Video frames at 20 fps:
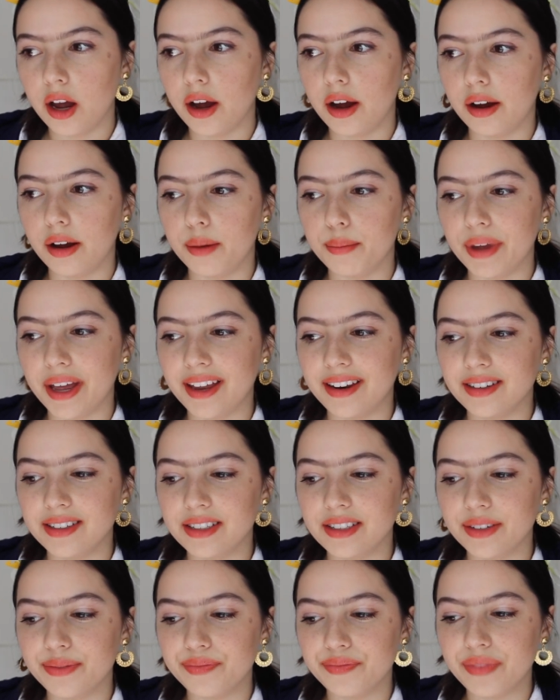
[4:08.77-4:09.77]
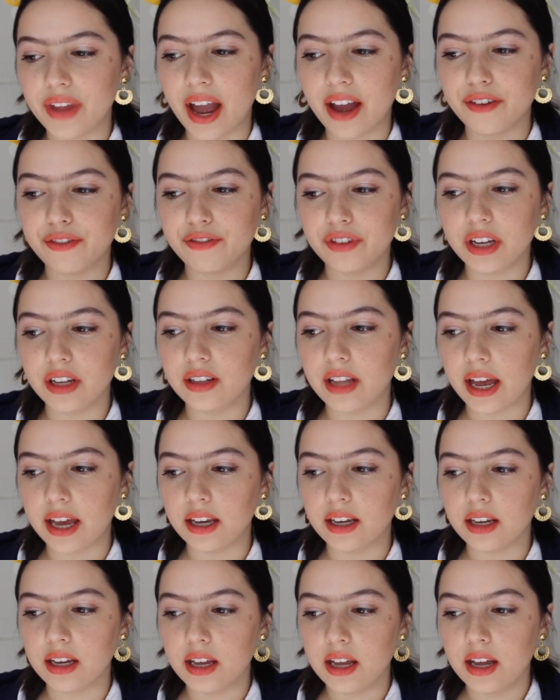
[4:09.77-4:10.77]
um, and I feel
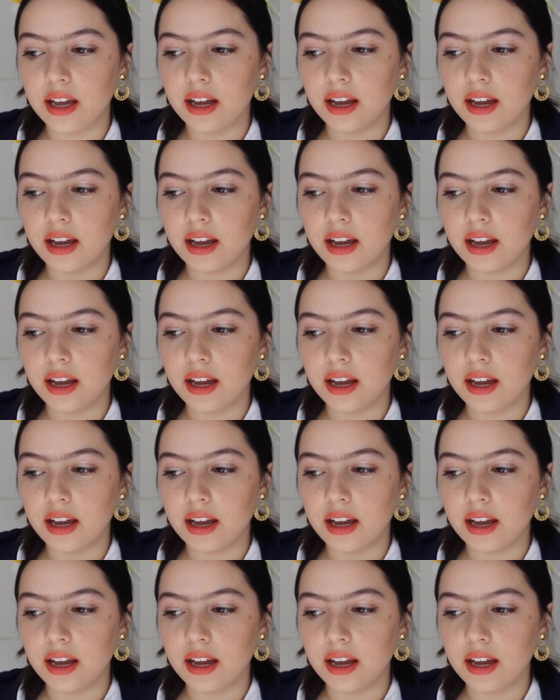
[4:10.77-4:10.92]
like